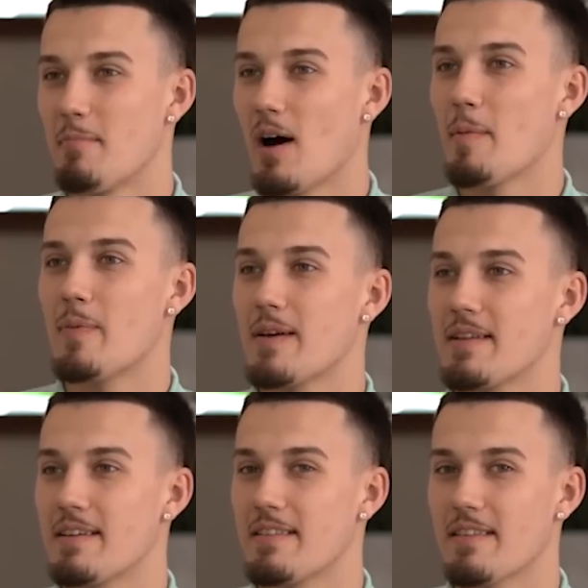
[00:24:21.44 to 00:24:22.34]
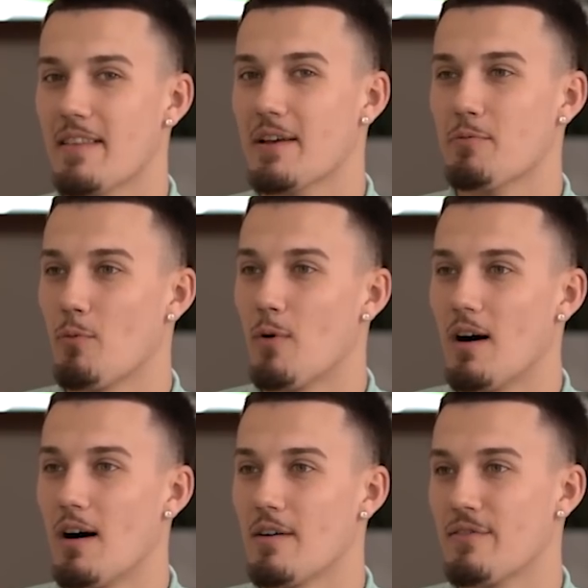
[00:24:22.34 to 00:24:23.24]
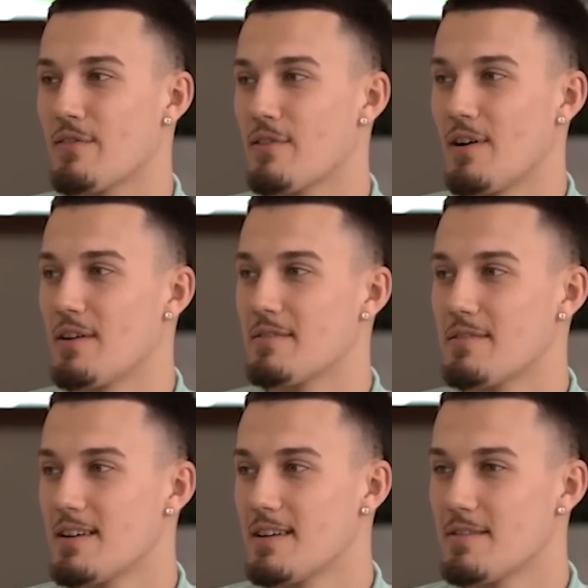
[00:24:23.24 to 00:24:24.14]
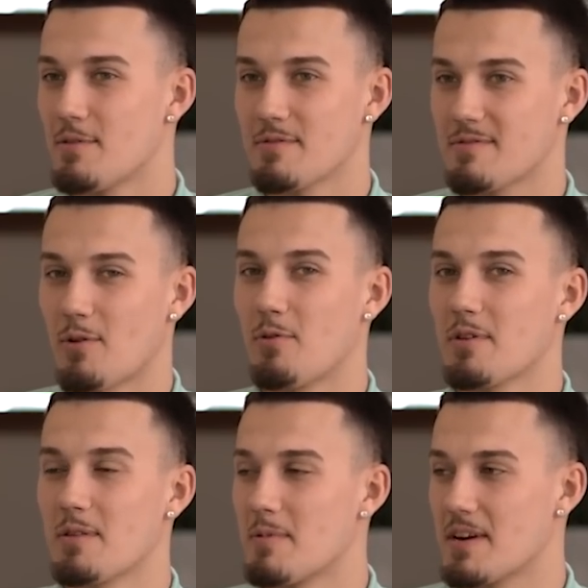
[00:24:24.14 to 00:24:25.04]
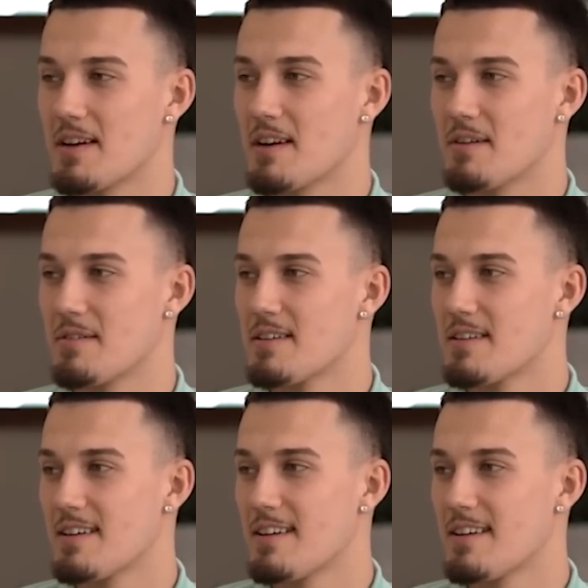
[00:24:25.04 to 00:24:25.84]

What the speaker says: In my opinion, that's worth like all of the money alone.